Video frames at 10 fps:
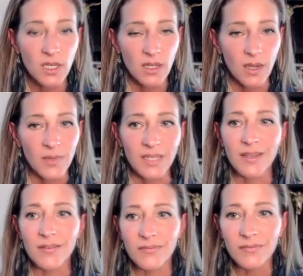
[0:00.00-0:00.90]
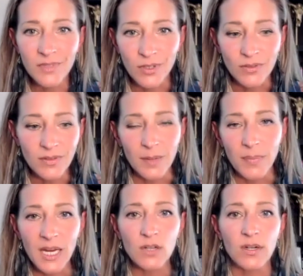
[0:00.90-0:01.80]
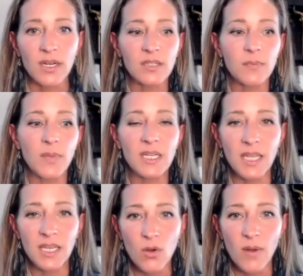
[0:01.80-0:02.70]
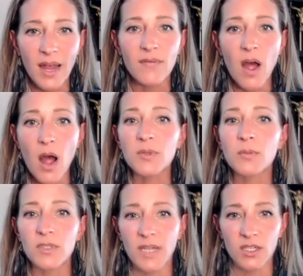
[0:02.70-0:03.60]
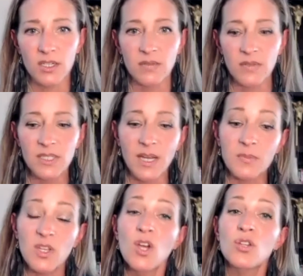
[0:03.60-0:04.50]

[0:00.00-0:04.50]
I mean, they've got a pancreas, but they don't have optimal digestive enzymes.